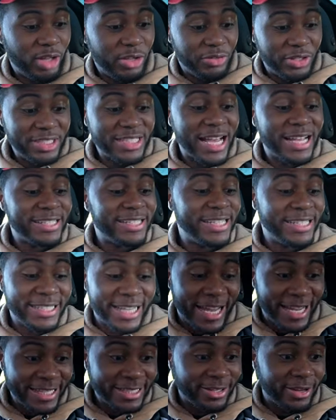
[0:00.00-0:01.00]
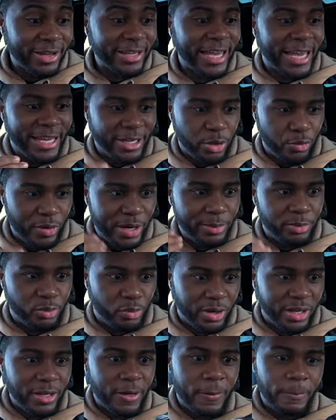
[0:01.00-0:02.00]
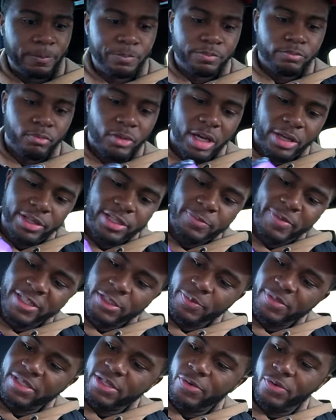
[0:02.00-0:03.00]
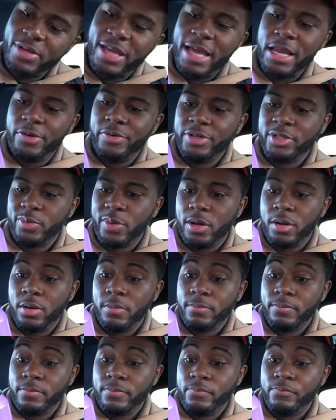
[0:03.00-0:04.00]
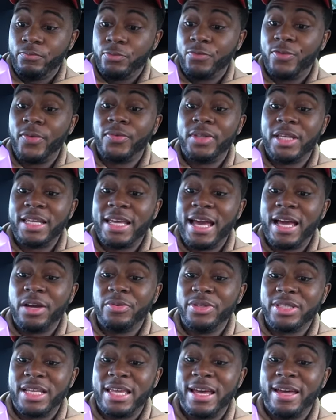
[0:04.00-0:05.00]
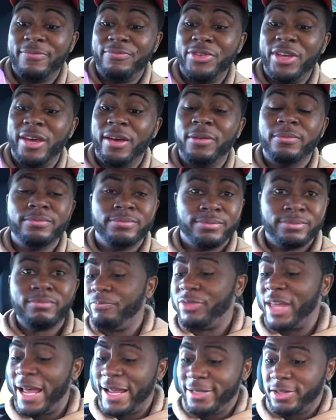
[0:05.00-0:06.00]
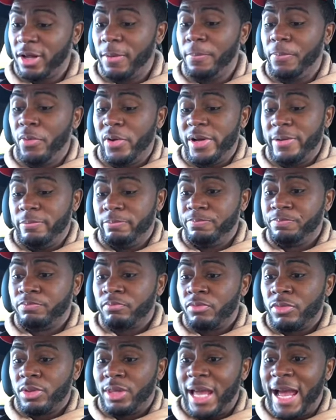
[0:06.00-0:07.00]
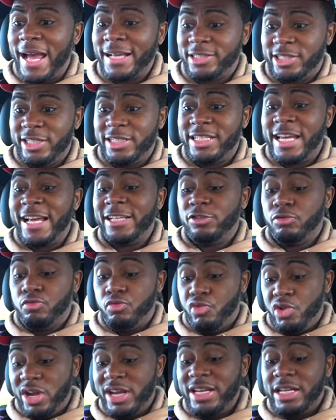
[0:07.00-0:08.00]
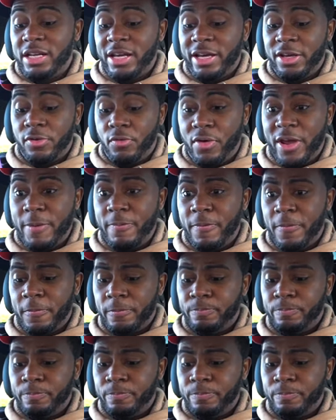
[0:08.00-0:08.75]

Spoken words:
This actually tastes like a grape drink. Are these meant to be zero calorie as well? 15 calories a can. Yeah, that is on point. That actually tastes really like grape.